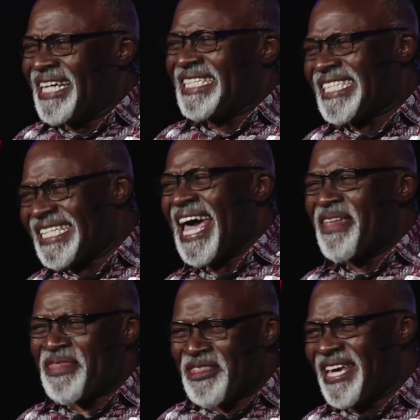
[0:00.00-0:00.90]
say
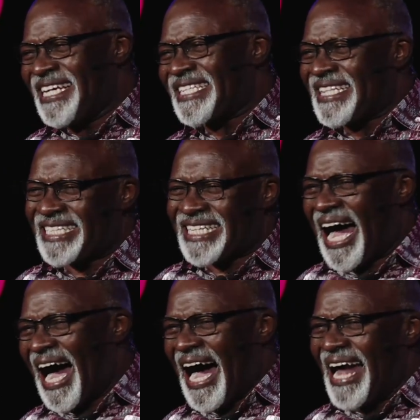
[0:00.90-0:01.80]
things that
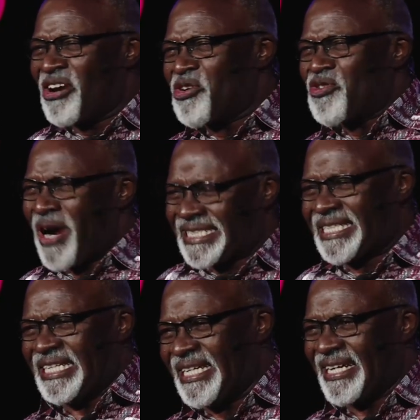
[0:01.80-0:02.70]
are
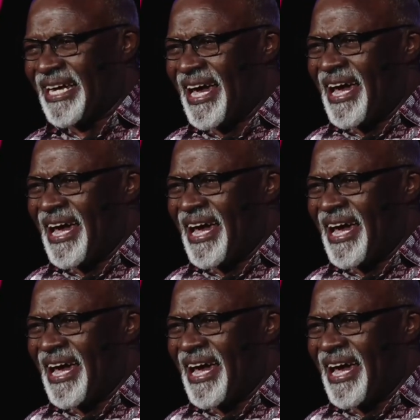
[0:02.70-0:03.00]
unrattling,